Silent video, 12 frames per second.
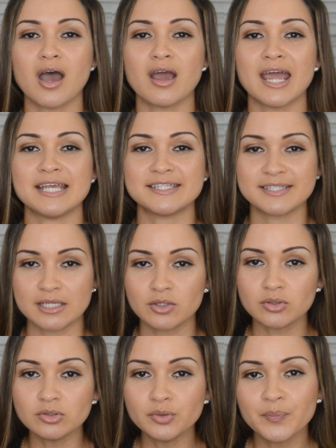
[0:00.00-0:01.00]
are a
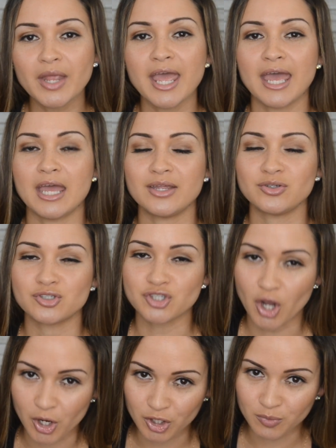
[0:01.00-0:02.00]
single and your
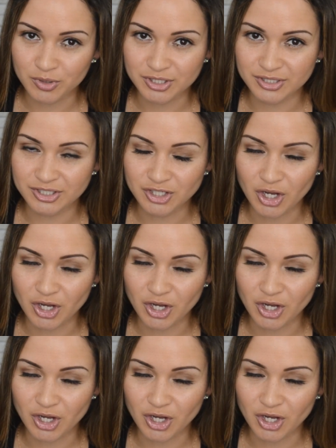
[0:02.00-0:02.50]
total